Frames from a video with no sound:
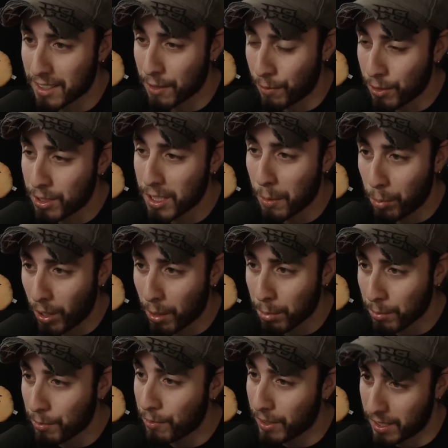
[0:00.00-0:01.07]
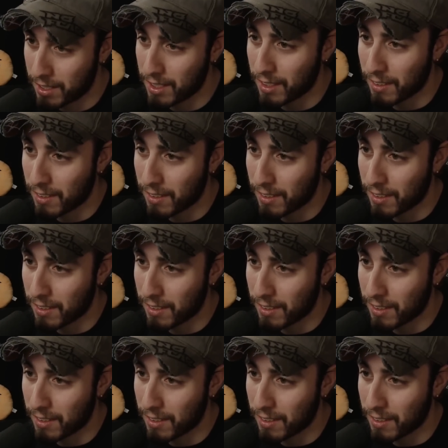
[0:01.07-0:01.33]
If you see a problem, fix it.